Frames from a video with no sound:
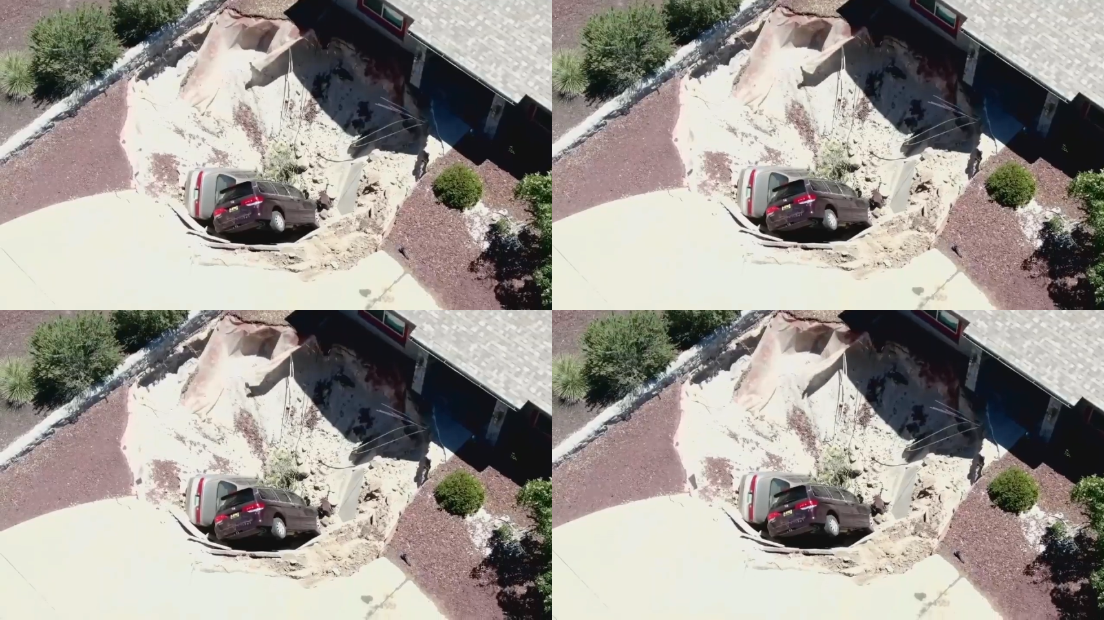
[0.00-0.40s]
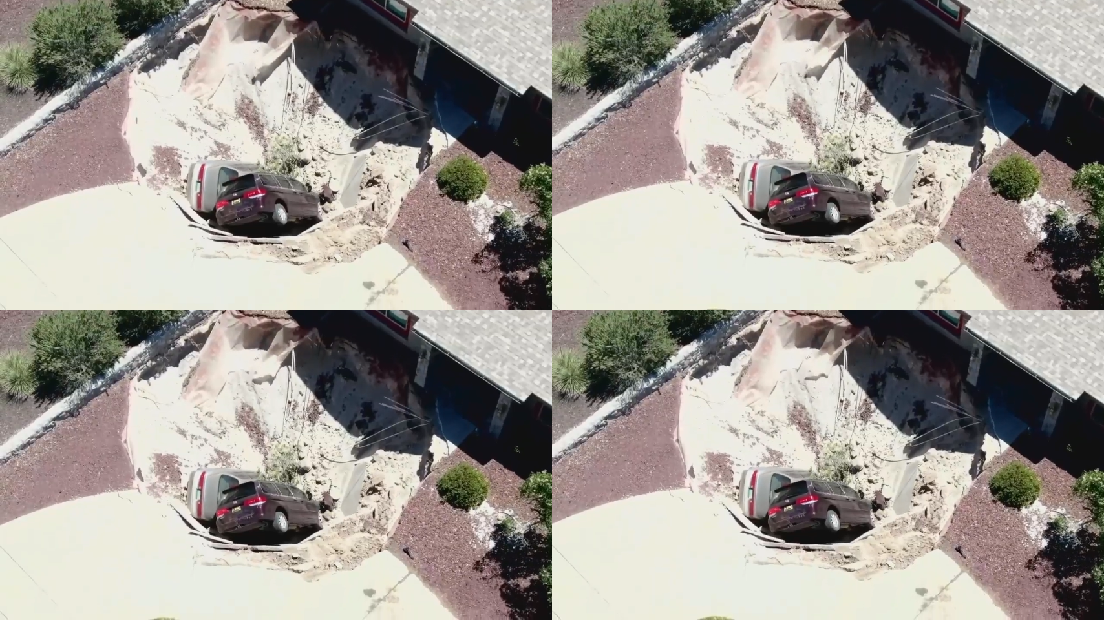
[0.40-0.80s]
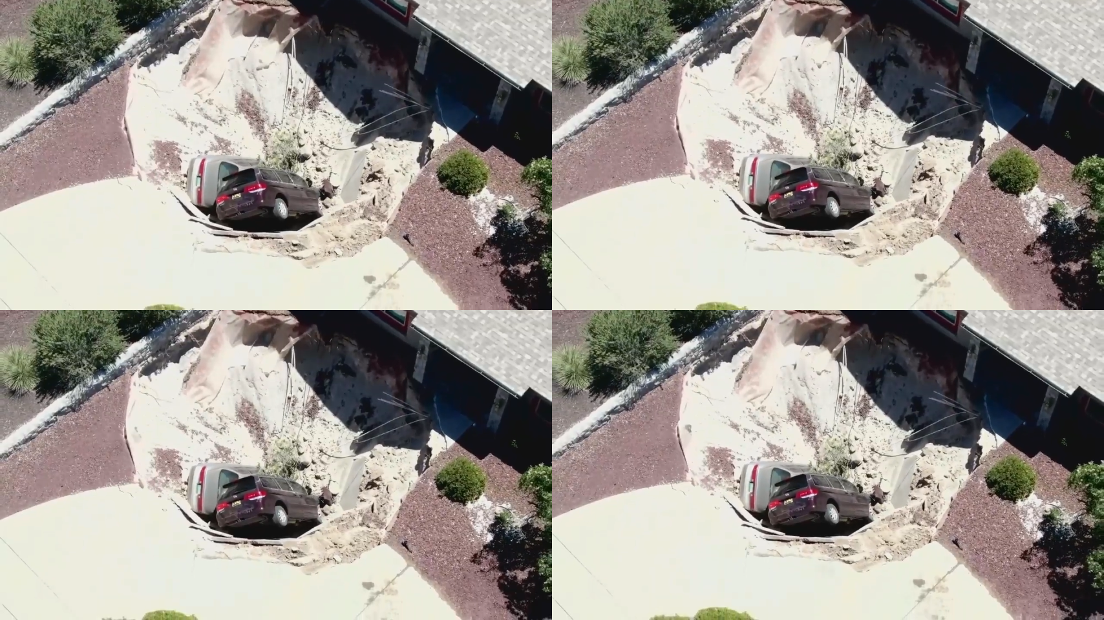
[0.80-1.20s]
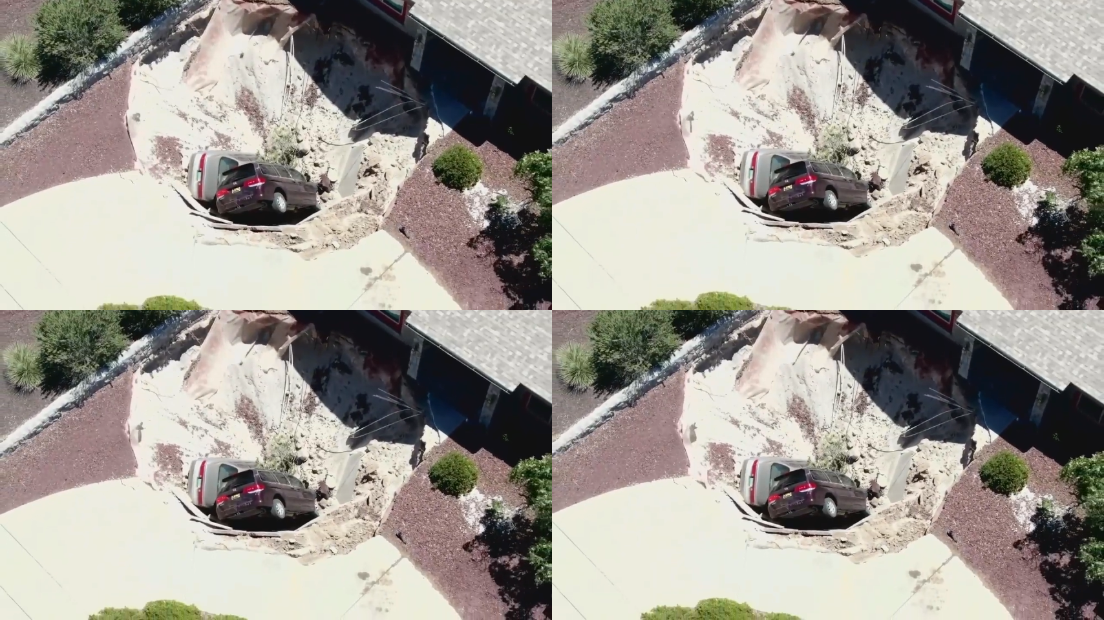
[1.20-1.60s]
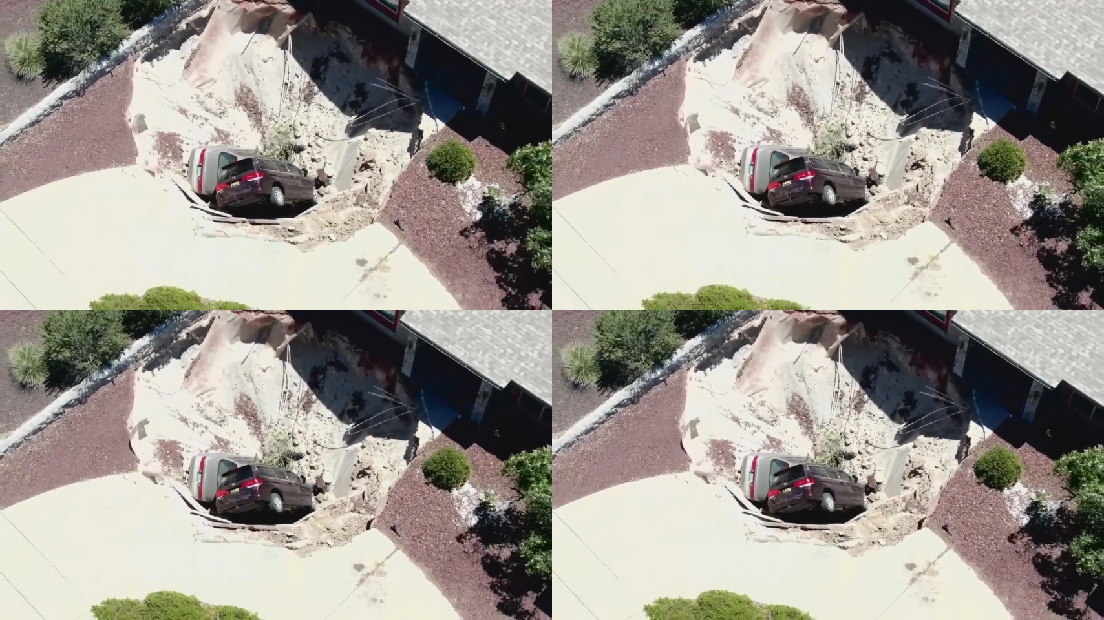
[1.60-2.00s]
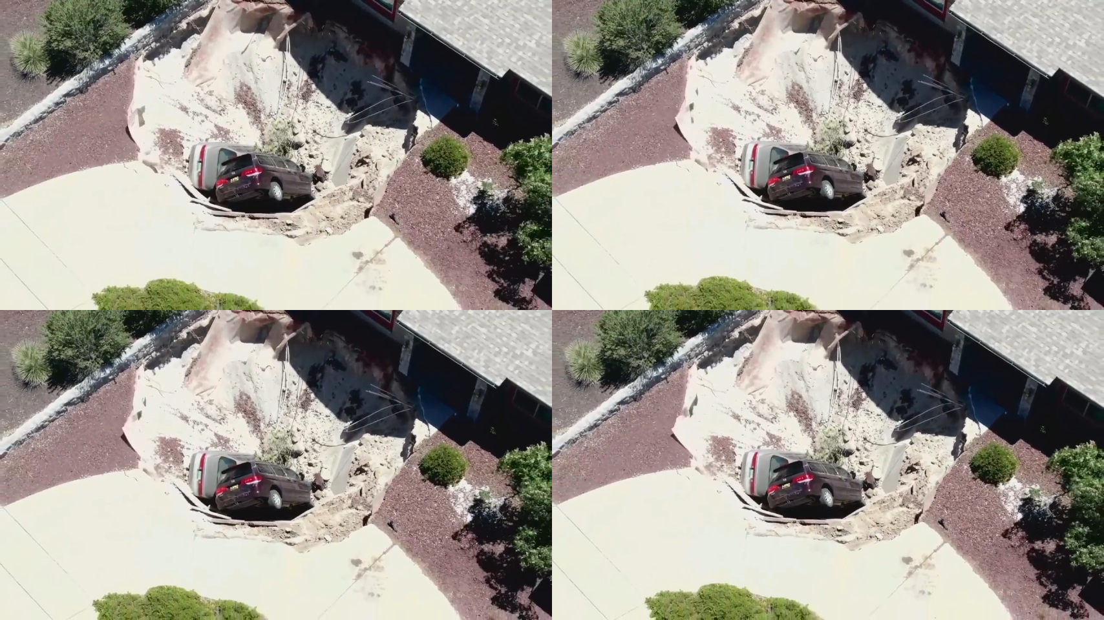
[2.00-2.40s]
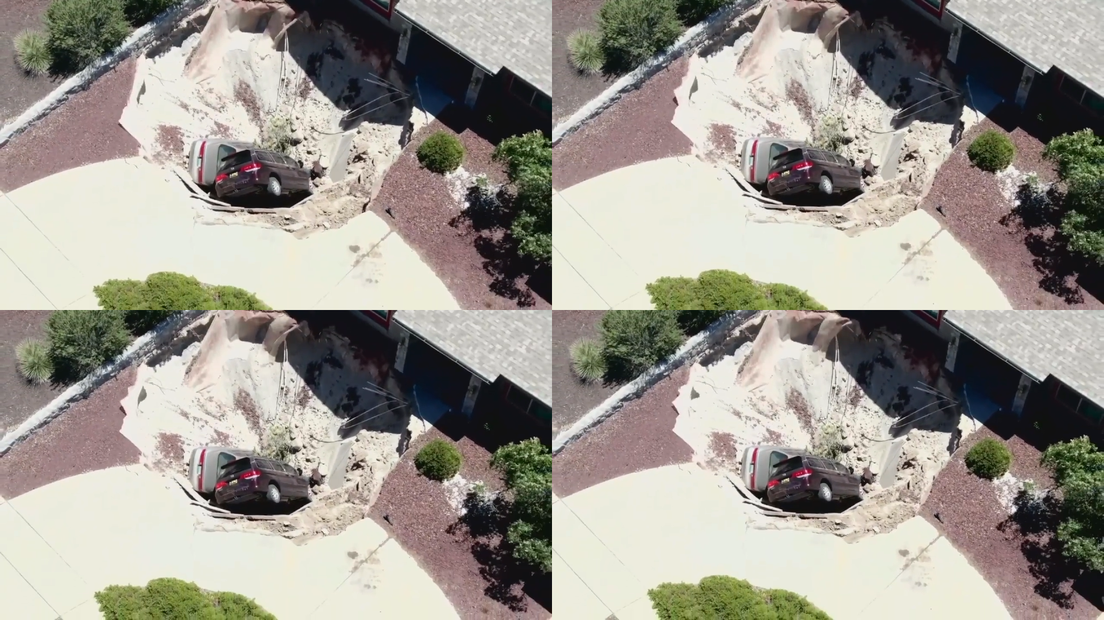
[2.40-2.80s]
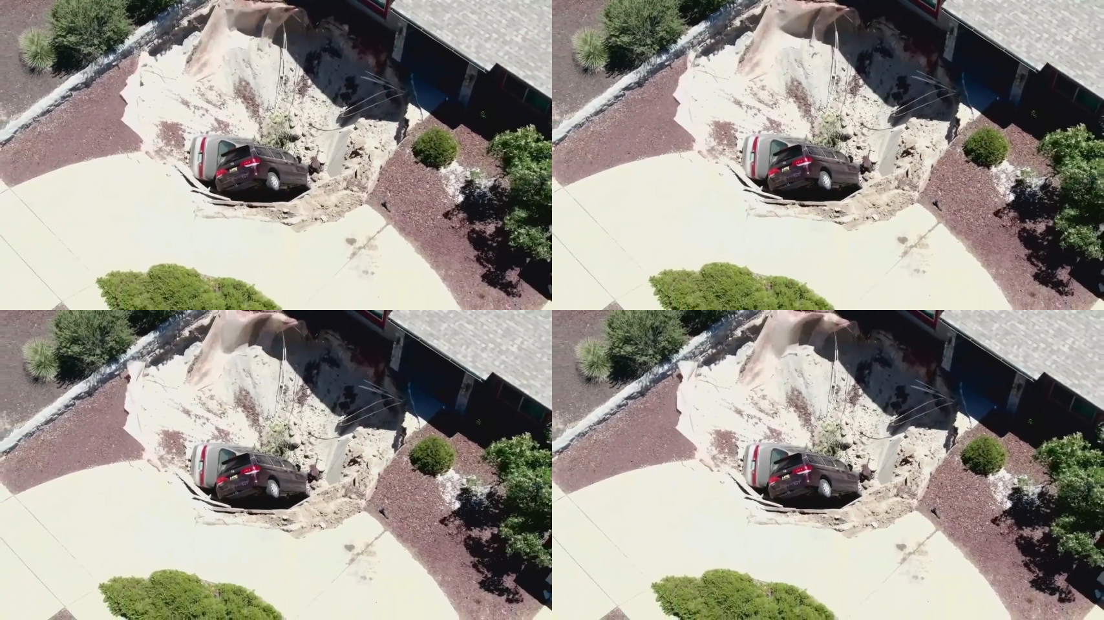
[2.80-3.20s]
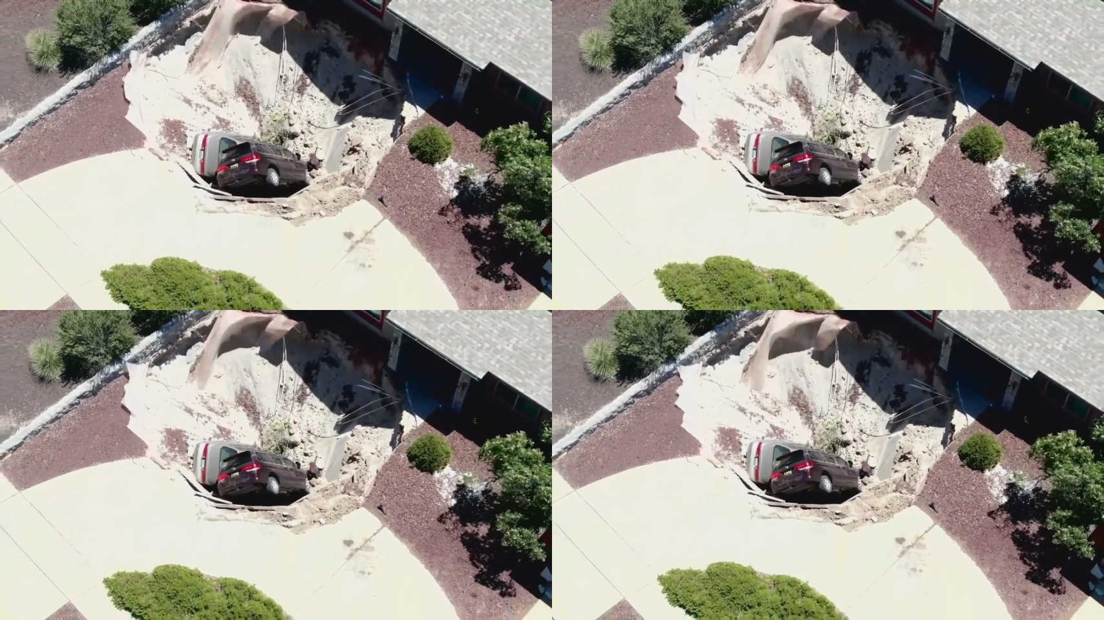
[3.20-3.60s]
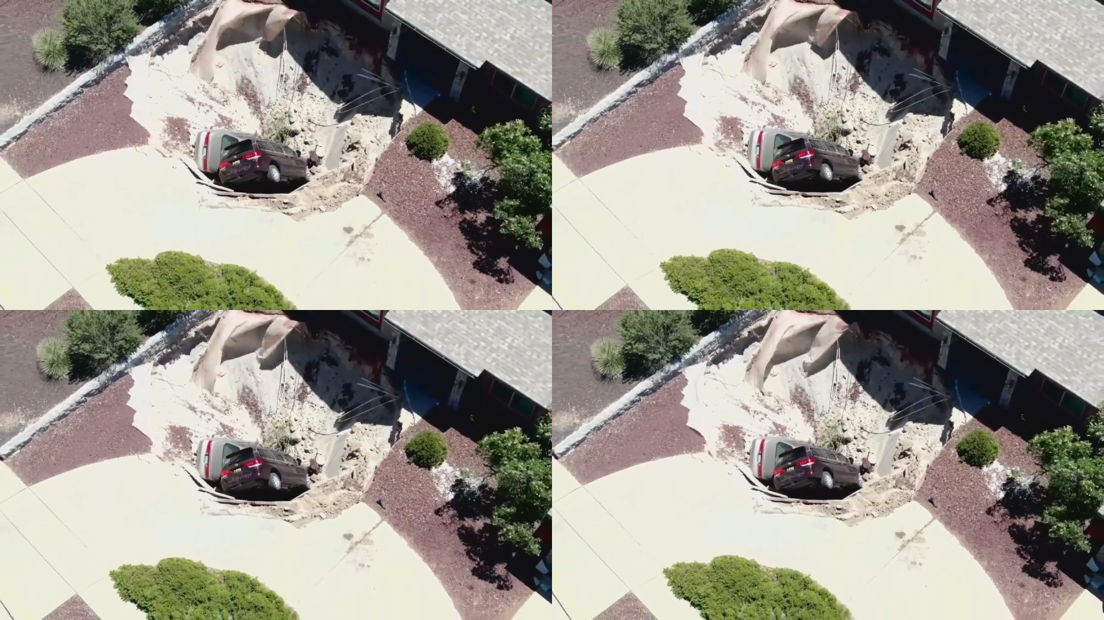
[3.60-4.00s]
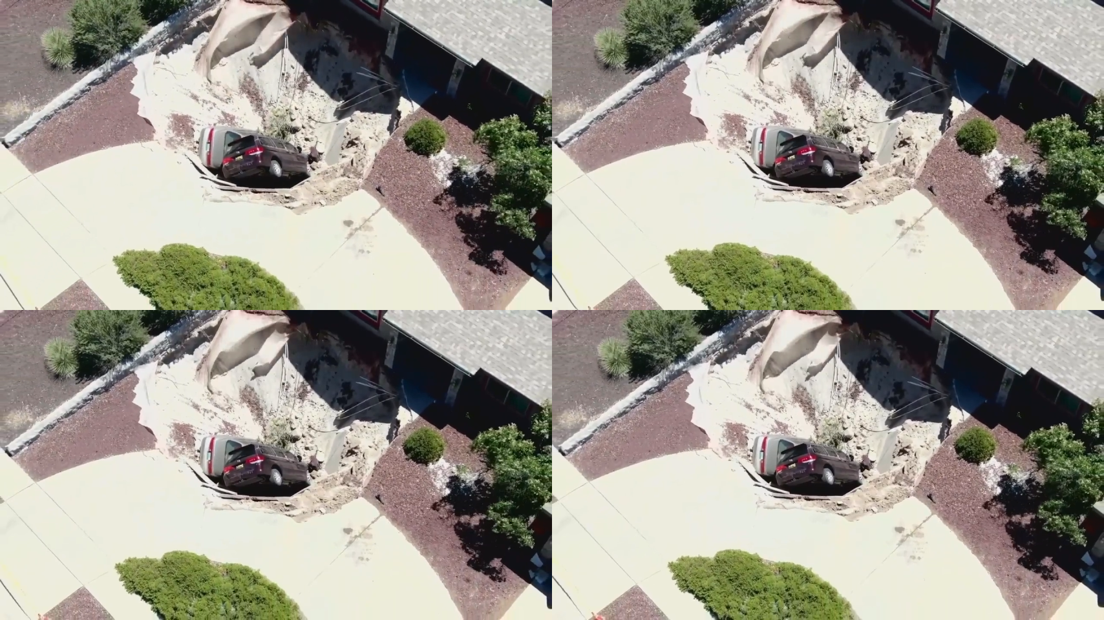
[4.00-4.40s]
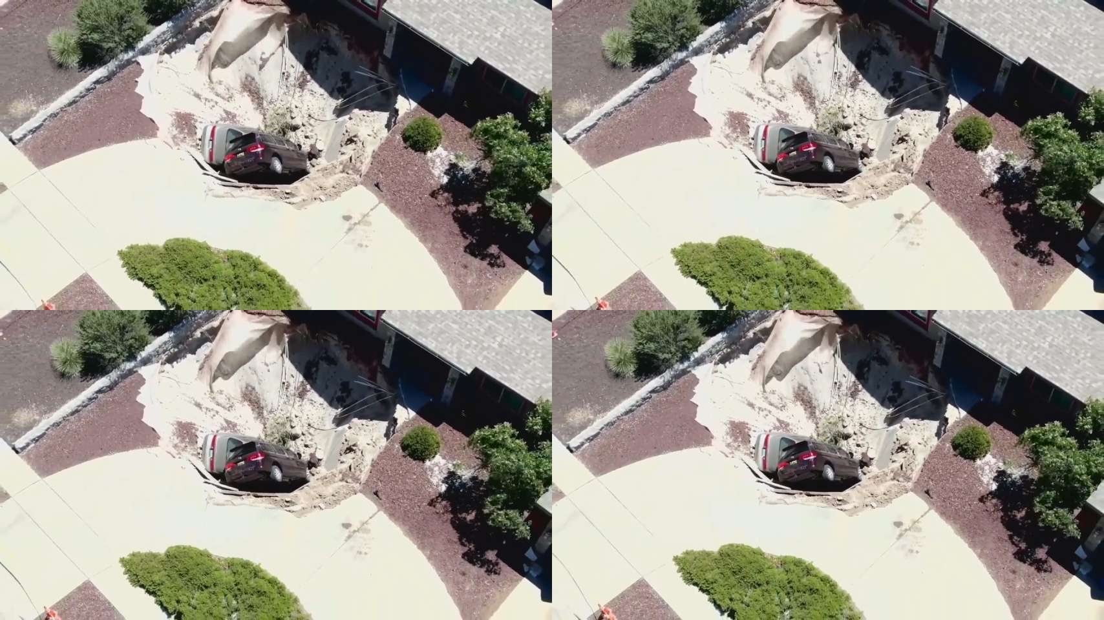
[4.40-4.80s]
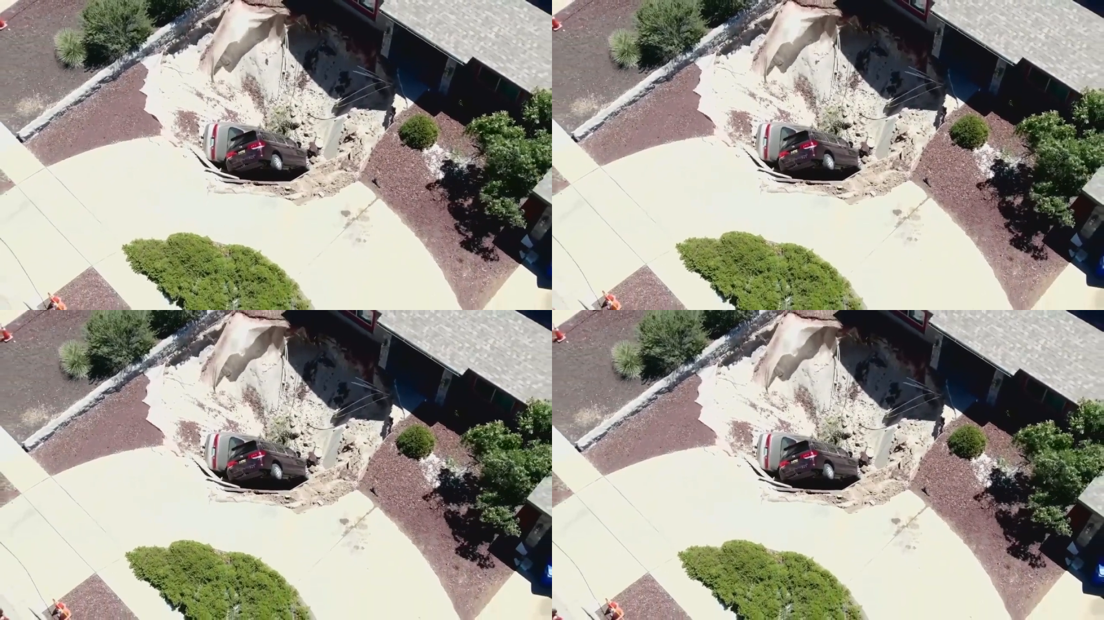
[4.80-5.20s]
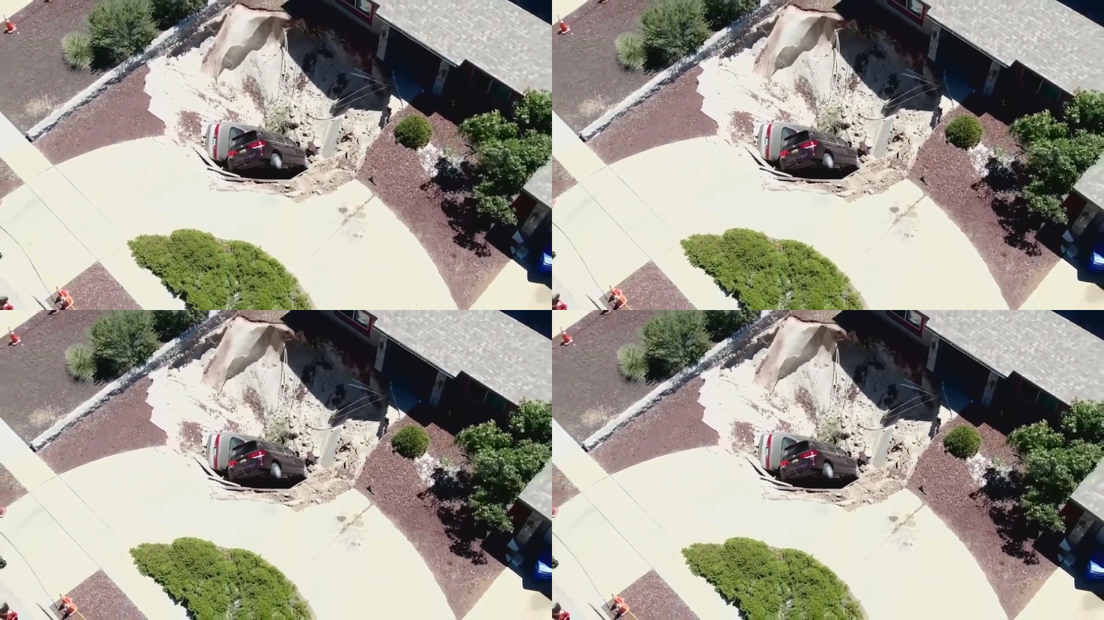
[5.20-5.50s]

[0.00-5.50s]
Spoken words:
[unreadable: no face in view]